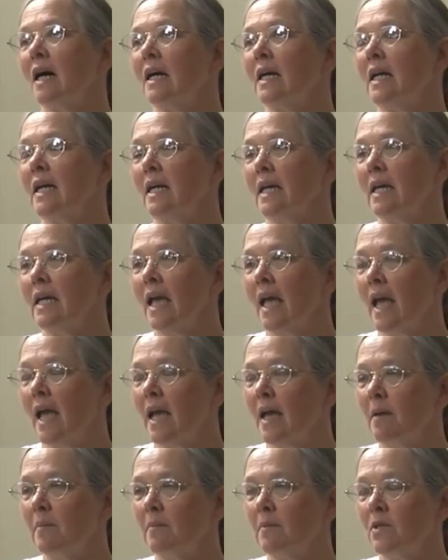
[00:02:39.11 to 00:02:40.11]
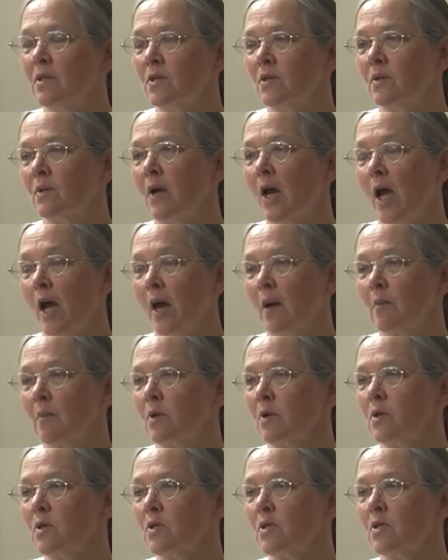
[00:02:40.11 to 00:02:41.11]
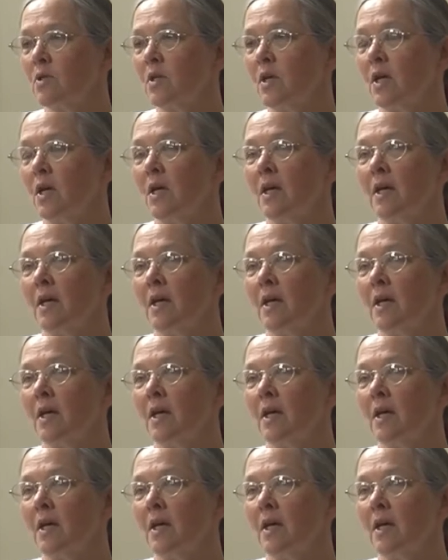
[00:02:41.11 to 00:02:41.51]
He came to Amherst,